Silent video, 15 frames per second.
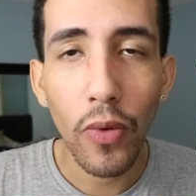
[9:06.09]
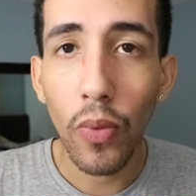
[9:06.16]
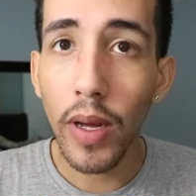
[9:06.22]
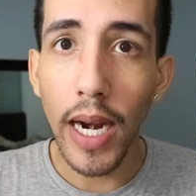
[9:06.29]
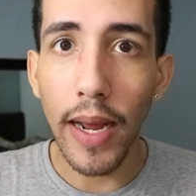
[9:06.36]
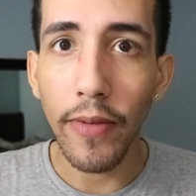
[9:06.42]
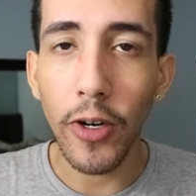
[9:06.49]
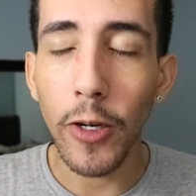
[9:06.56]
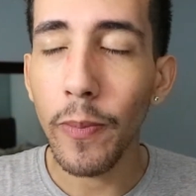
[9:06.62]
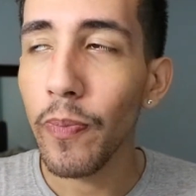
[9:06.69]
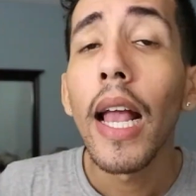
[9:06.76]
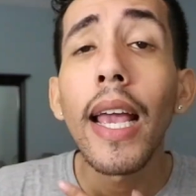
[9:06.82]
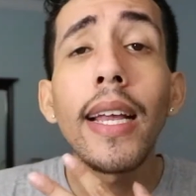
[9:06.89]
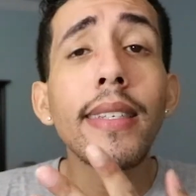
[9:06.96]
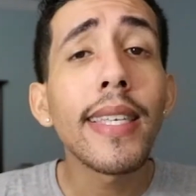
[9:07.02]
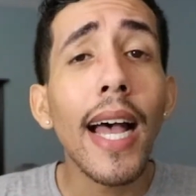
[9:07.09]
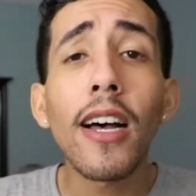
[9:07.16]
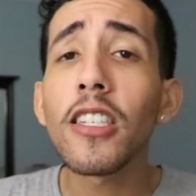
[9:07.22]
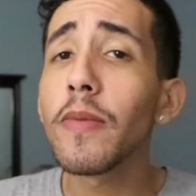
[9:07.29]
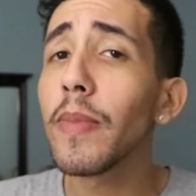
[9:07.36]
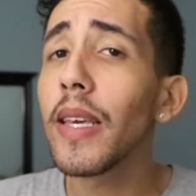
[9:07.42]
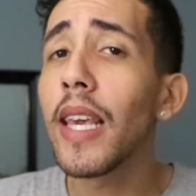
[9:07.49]
Whatever. He
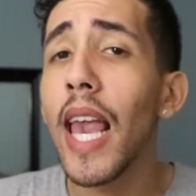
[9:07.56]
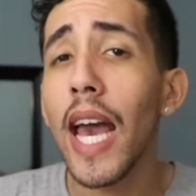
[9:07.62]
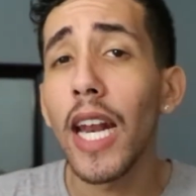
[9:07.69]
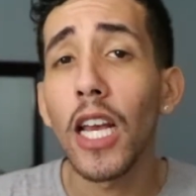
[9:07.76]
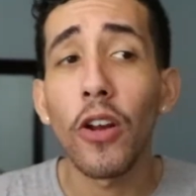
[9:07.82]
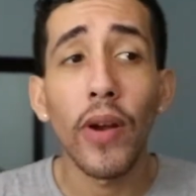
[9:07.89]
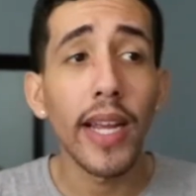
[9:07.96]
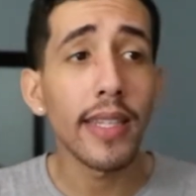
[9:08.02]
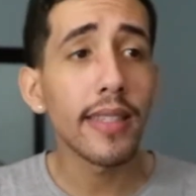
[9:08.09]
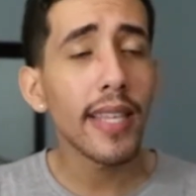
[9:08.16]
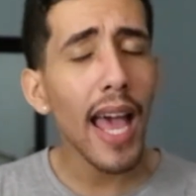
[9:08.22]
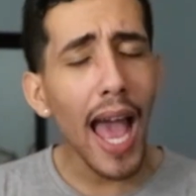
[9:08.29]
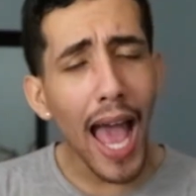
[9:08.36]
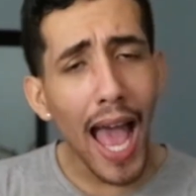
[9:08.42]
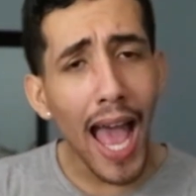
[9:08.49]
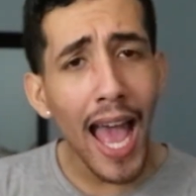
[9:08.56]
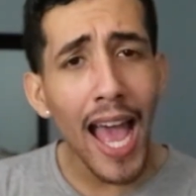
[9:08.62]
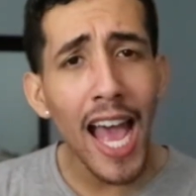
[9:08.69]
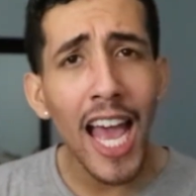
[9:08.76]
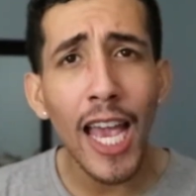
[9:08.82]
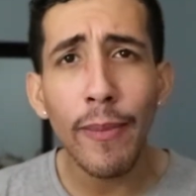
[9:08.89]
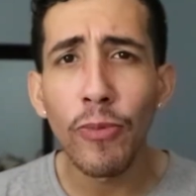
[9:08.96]
tells me he had a great
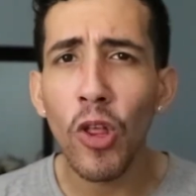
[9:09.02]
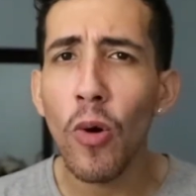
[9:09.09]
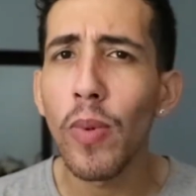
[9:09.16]
time.